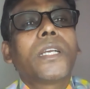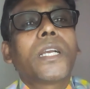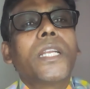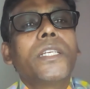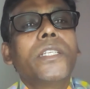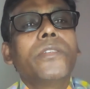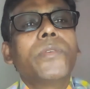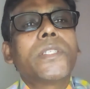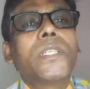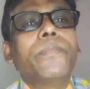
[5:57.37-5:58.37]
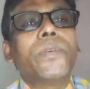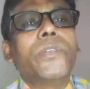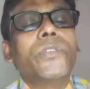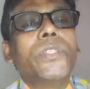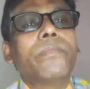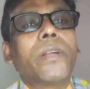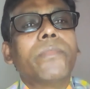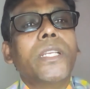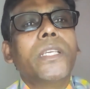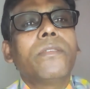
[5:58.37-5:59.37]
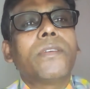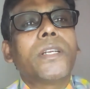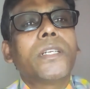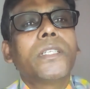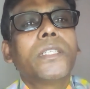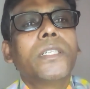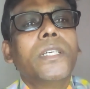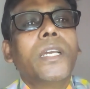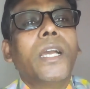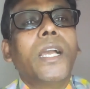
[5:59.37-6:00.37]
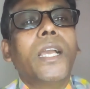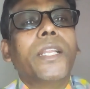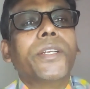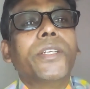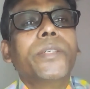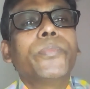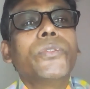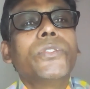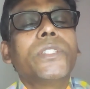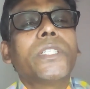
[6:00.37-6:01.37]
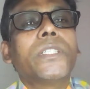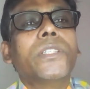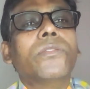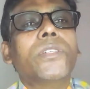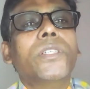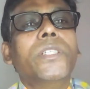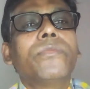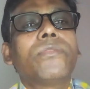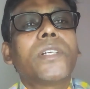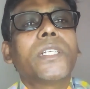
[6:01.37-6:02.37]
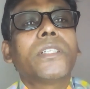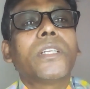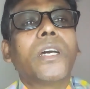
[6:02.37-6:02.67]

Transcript: continuously producing from the liver and deposited in the different